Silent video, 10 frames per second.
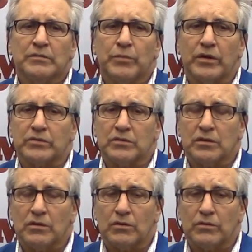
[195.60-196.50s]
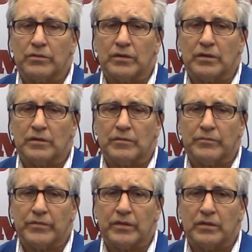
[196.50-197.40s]
But, you know,
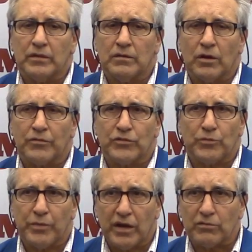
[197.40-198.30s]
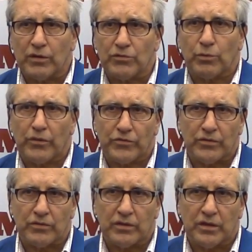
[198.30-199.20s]
um, the artificial pancreas, where
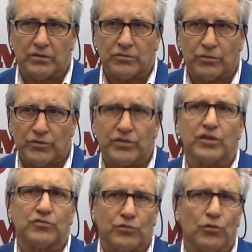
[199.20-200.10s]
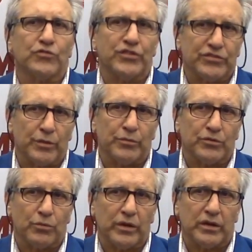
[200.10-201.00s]
there's an intrinsic control system
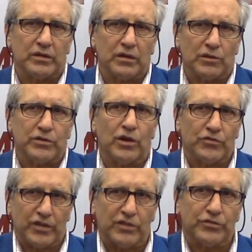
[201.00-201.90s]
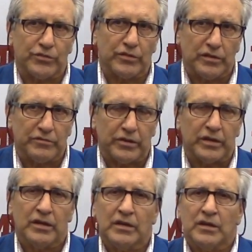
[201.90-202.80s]
between glucose and insulin
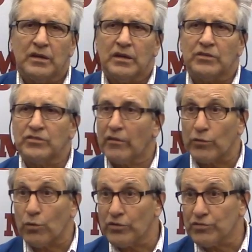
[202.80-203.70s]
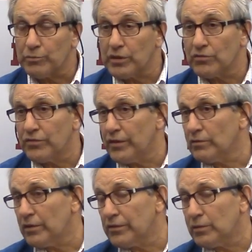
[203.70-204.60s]
delivery, is another question because
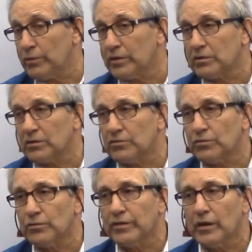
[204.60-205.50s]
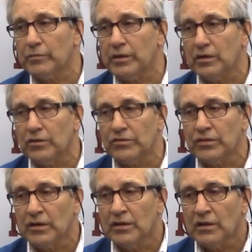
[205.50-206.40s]
there I think we can control
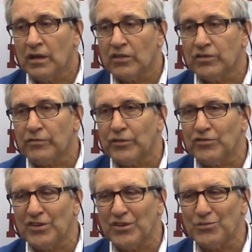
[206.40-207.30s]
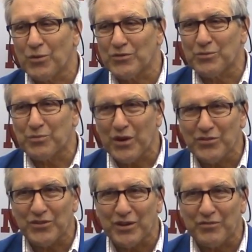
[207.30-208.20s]
diabetes as if the disease wasn't
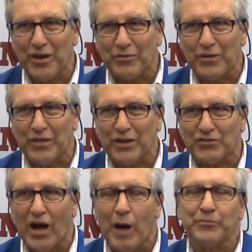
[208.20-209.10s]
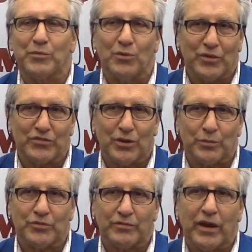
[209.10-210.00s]
present if everything is optimal in
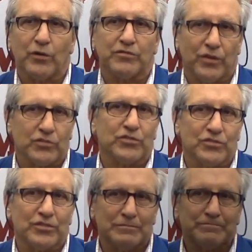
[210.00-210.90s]
terms of how it functions.